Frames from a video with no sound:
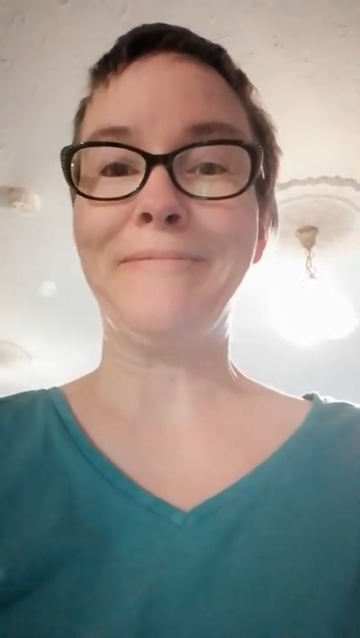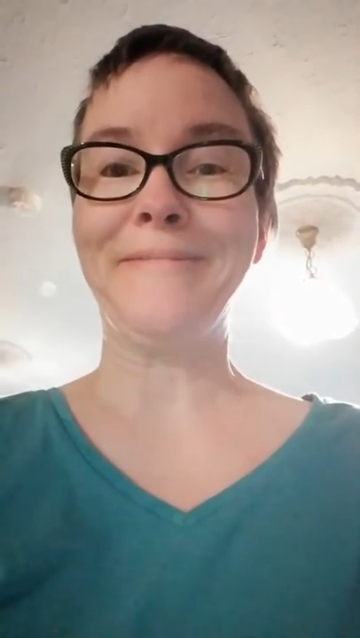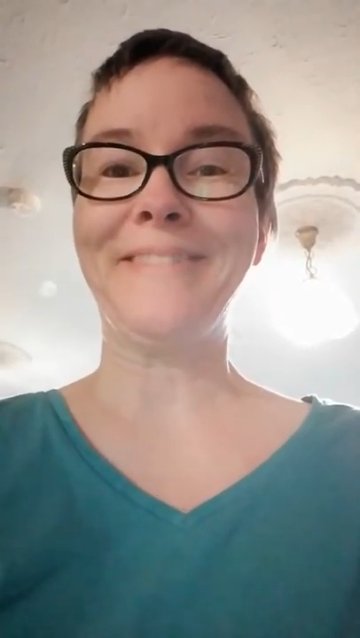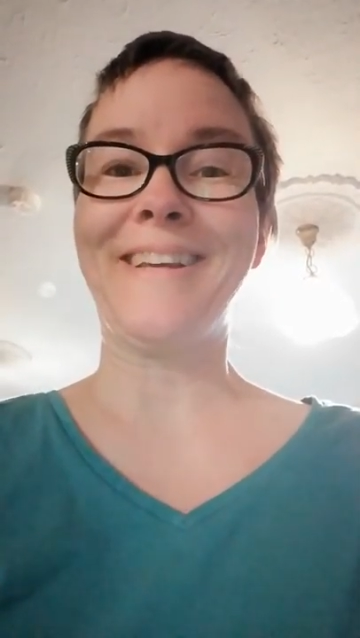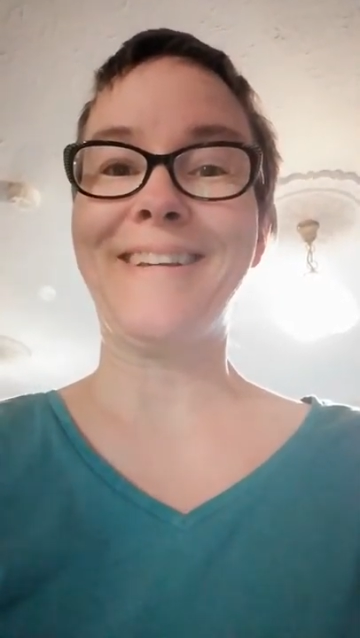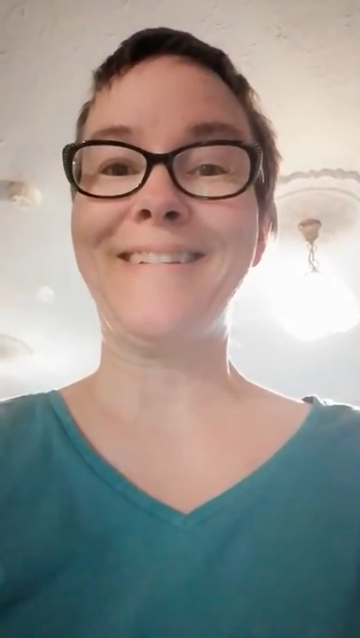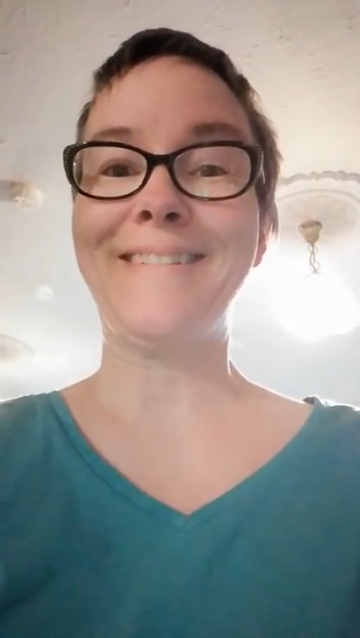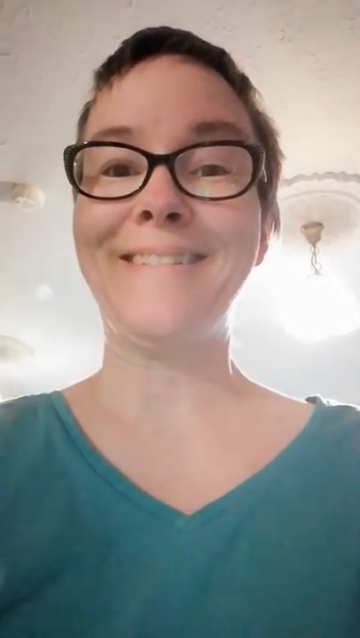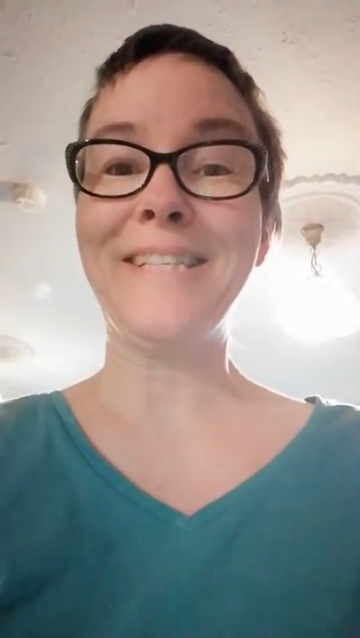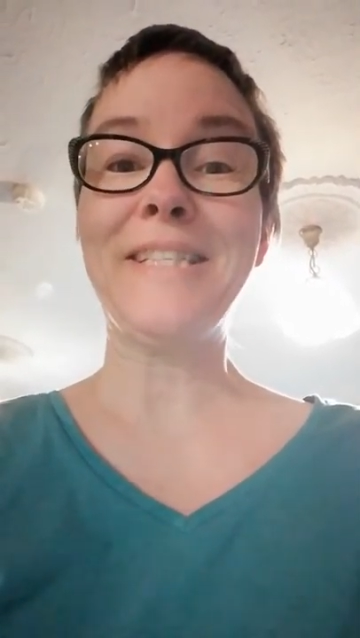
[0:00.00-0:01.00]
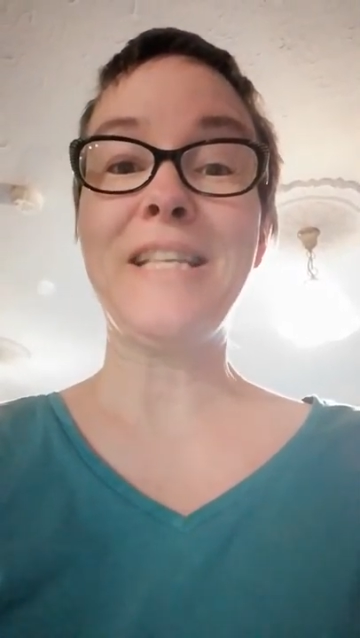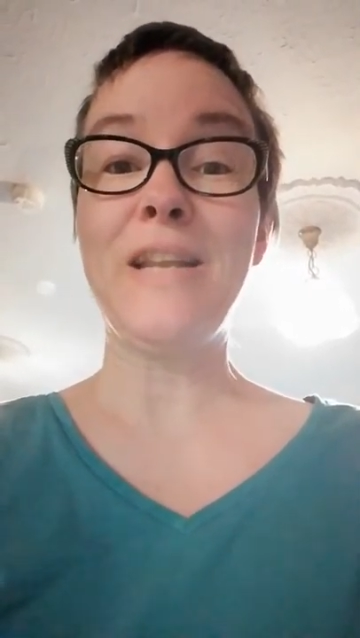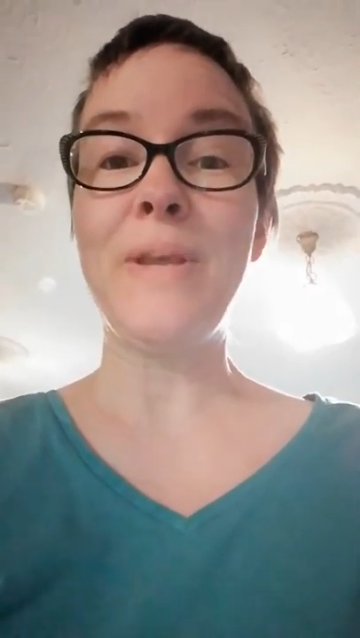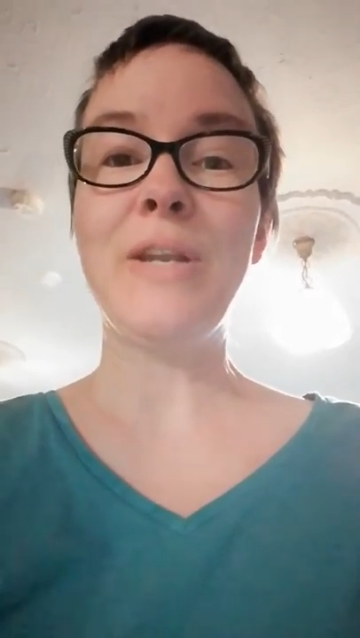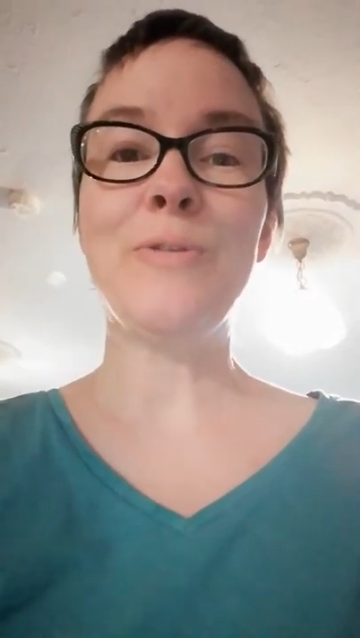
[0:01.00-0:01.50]
So this is going to
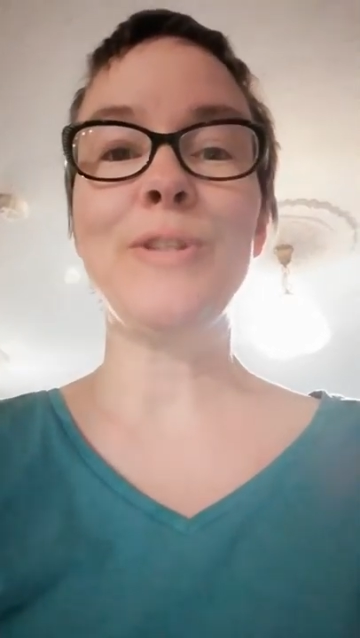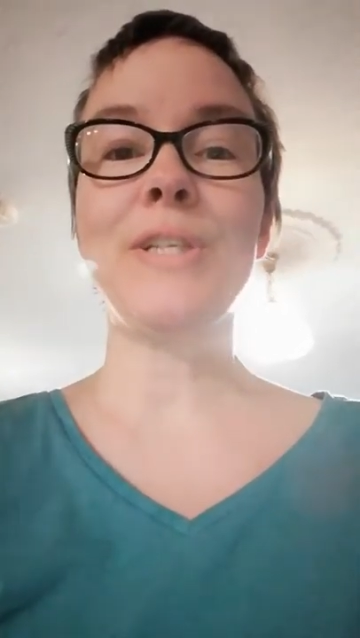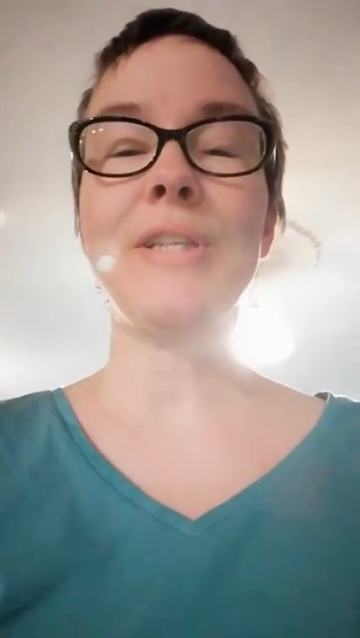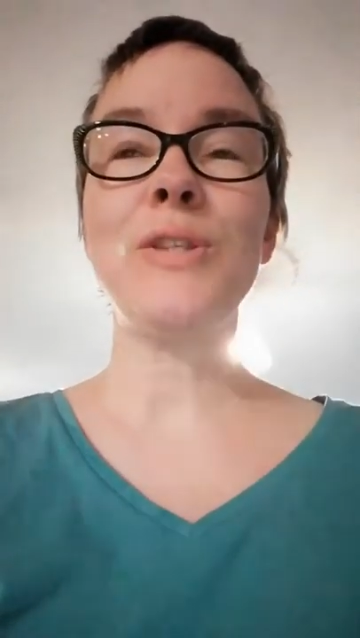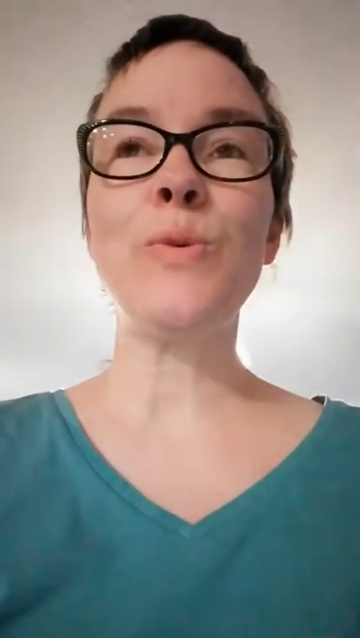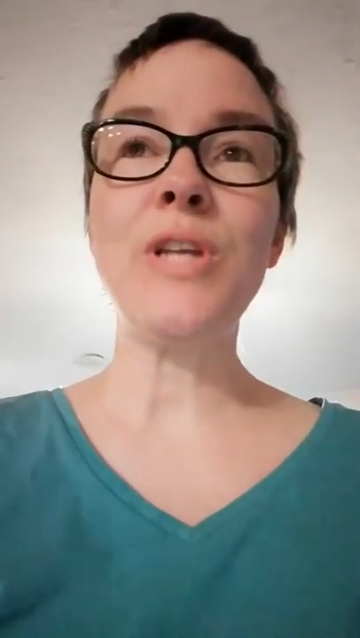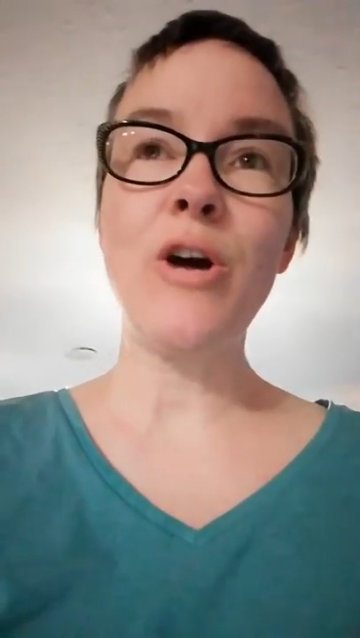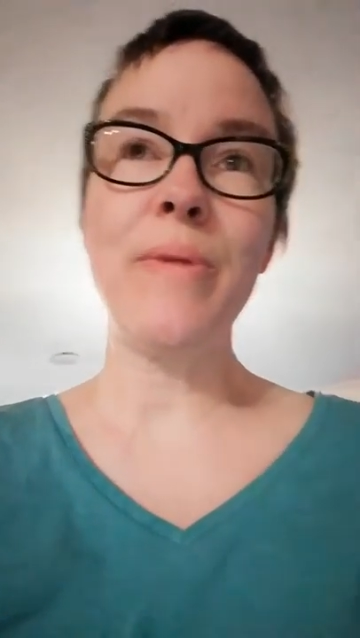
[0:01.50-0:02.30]
be interesting. This will tell